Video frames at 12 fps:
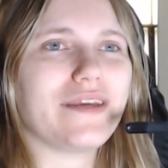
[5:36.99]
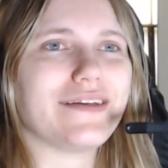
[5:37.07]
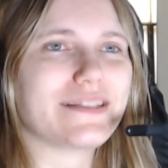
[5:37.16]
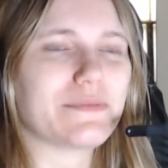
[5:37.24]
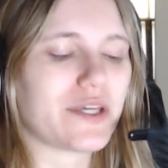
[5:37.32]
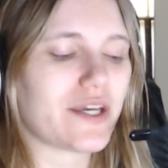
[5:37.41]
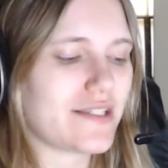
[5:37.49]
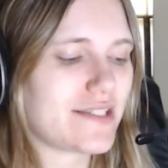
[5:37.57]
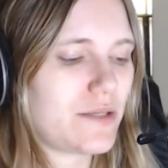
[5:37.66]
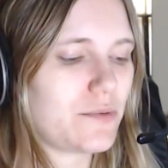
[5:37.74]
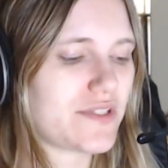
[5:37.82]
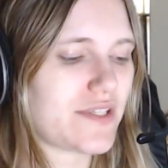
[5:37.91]
piece
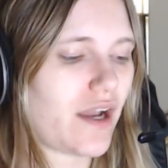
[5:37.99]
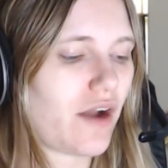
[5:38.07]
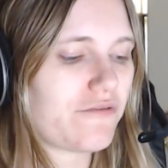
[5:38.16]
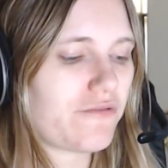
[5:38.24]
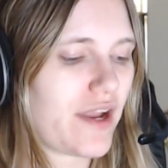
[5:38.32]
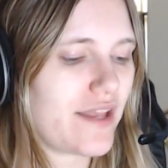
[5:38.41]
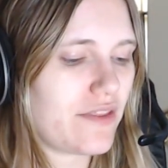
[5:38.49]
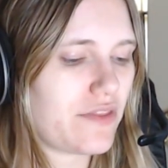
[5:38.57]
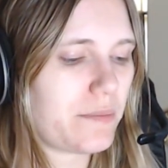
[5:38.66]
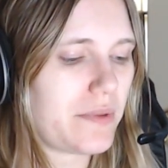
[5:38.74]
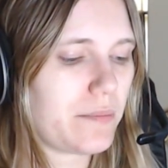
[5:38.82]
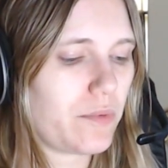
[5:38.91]
because he was like afraid
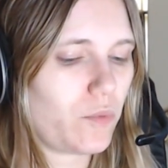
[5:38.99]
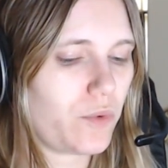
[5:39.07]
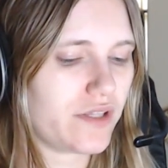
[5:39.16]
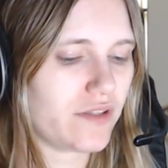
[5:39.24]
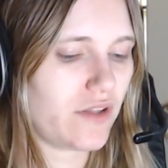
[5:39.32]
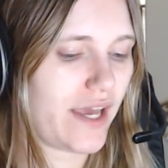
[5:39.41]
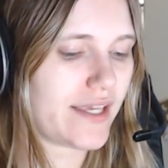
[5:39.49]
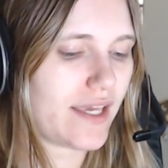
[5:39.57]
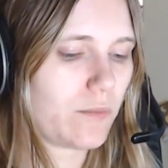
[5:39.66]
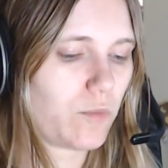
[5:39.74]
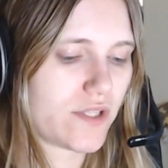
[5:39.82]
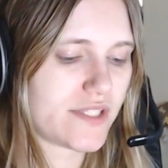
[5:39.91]
that the people wouldn't like
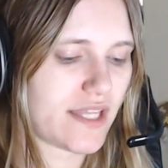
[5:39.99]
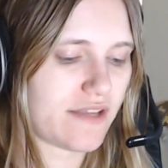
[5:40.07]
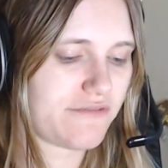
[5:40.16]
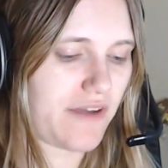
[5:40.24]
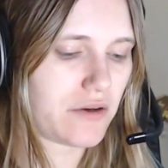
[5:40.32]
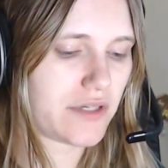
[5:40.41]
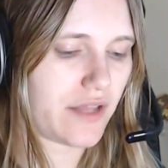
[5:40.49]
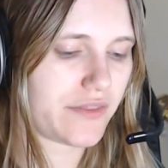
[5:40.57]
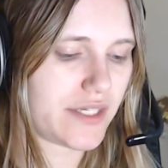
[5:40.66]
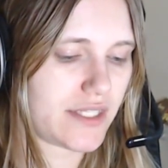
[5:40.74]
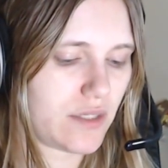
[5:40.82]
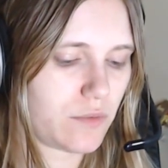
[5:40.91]
him once they found
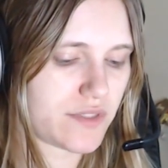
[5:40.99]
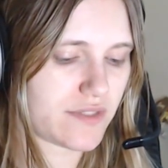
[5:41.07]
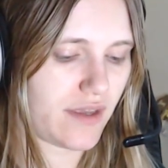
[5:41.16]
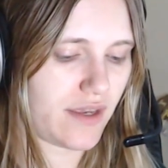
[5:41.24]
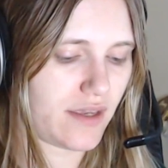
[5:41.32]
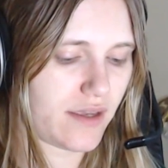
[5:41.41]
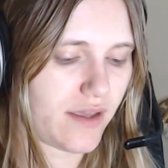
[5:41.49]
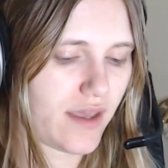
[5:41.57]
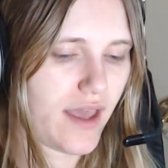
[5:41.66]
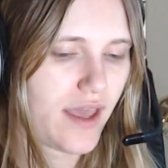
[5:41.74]
out that he was like